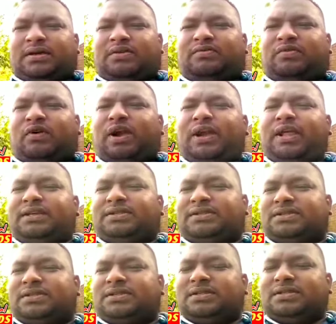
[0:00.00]

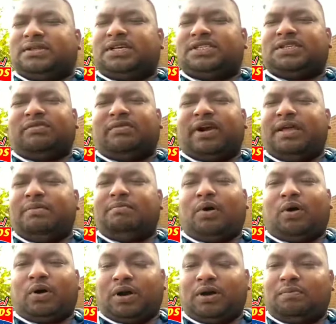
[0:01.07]
Phonetics is a very
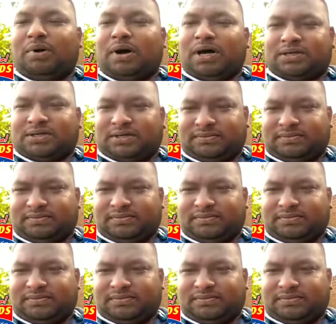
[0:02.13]
important part